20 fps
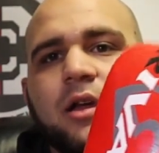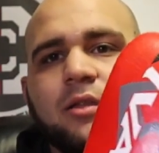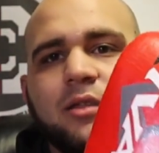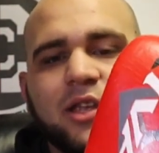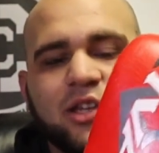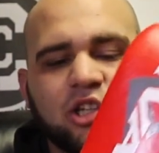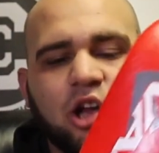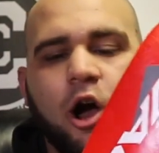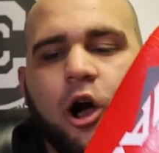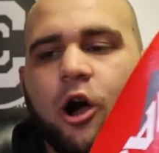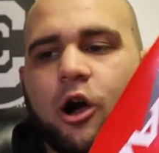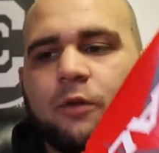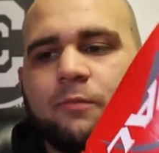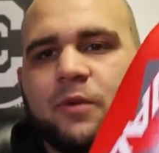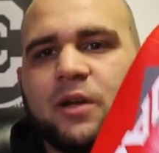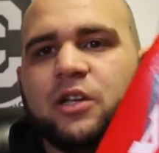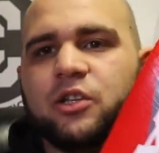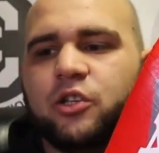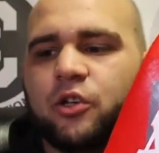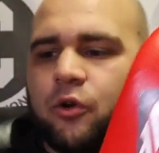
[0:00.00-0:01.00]
this
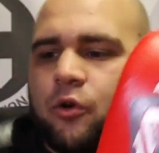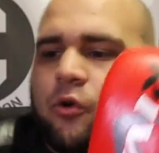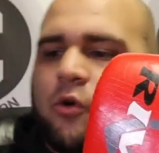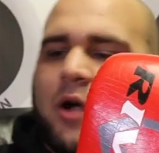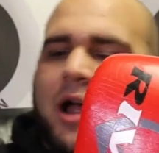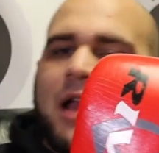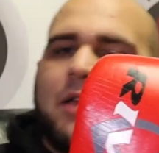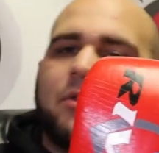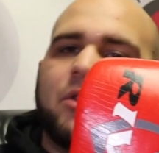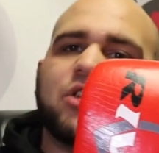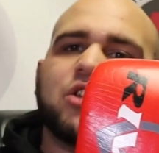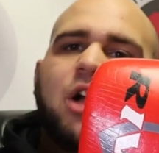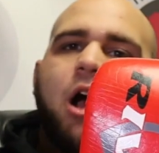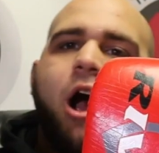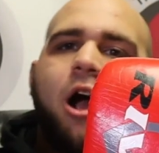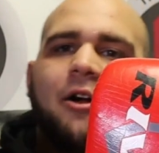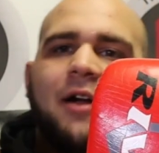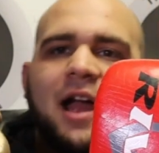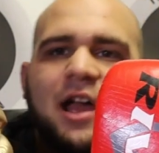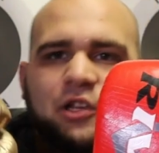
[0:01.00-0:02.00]
RB2 and this
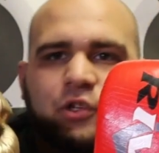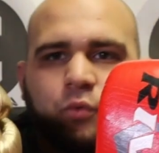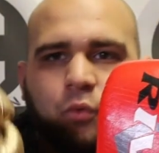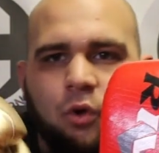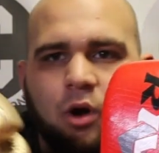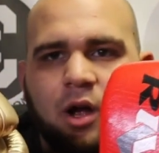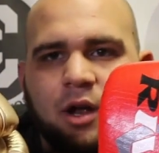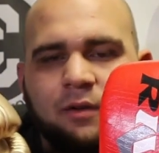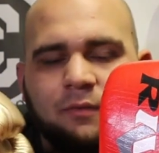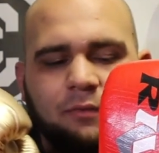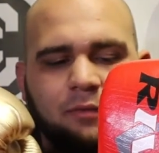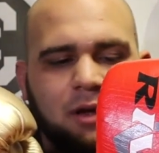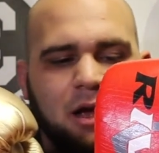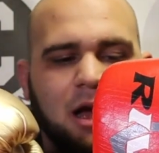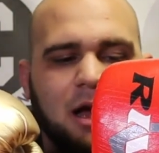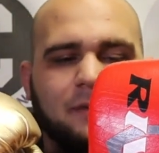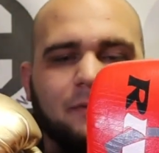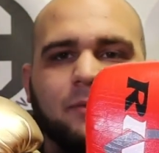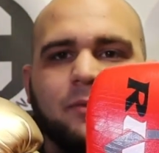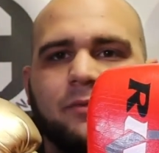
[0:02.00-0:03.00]
RS1
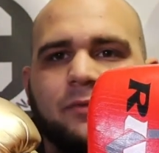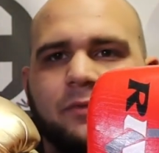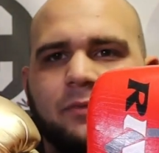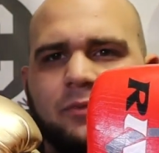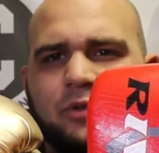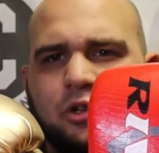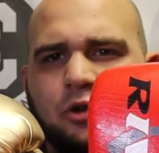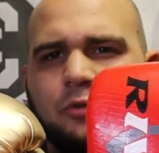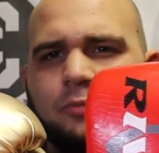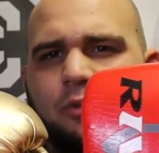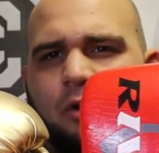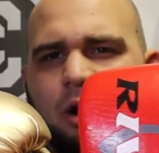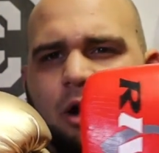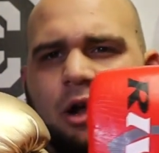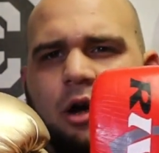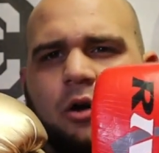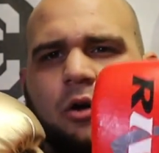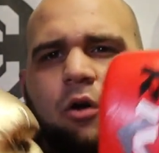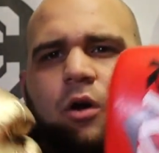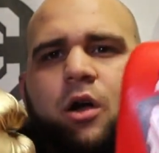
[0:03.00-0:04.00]

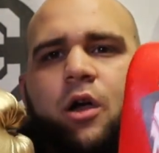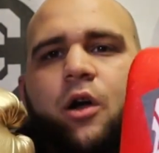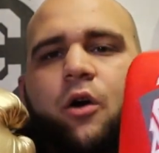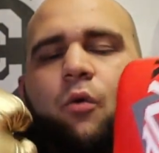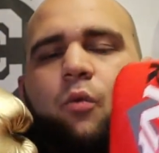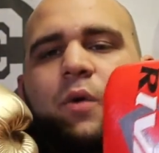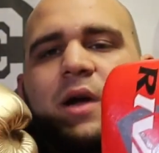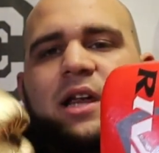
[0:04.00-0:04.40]
2.0,